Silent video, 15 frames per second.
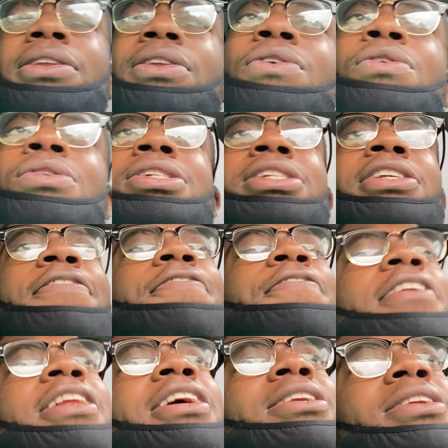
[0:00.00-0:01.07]
losing to
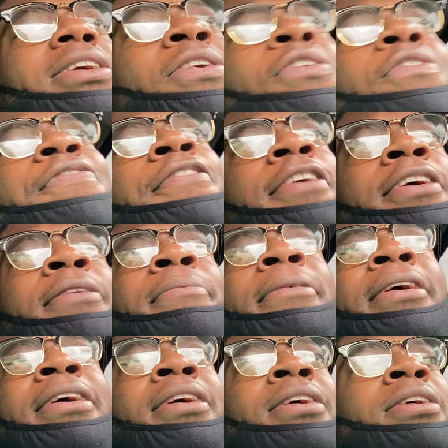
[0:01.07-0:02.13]
Philadelphia,
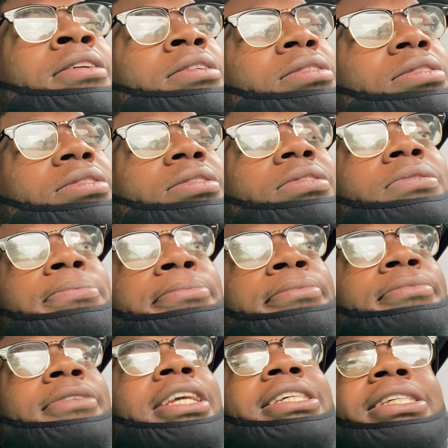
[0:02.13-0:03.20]

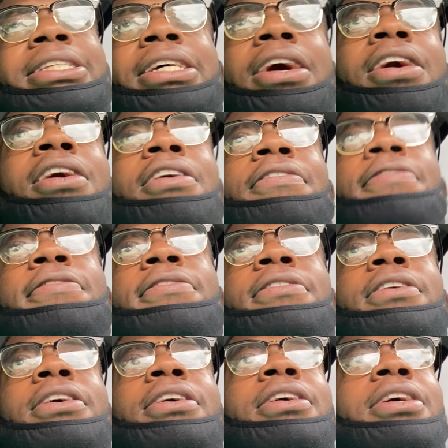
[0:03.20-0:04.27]
man. It's tough.
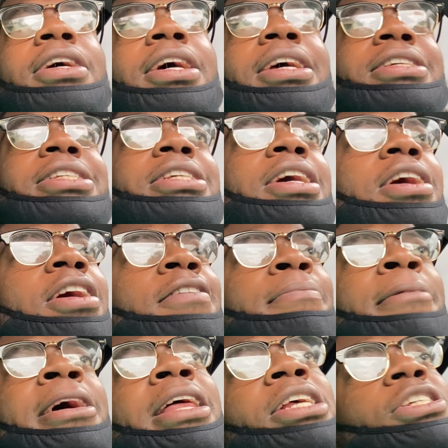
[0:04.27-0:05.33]
It's tough,
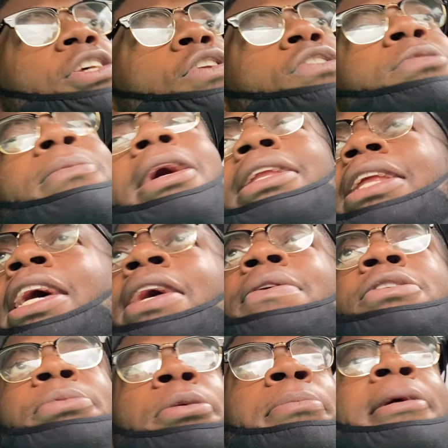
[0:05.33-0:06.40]
man. Excuse my
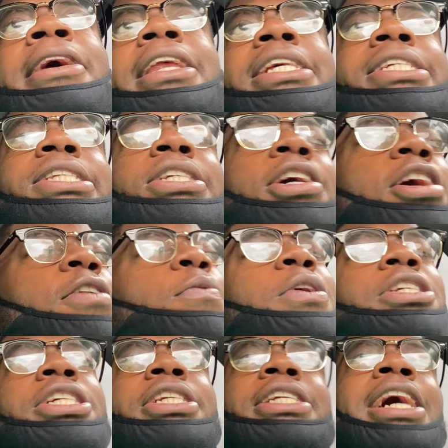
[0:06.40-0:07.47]
language, but, man, it's tough.
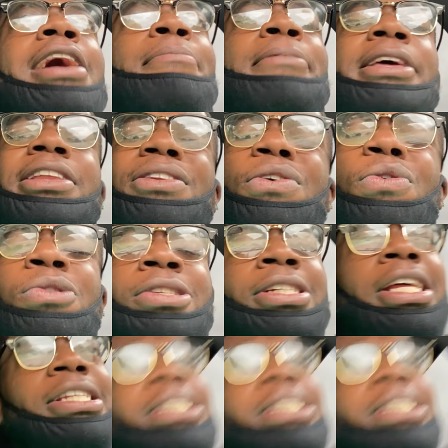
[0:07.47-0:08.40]
We should not be losing to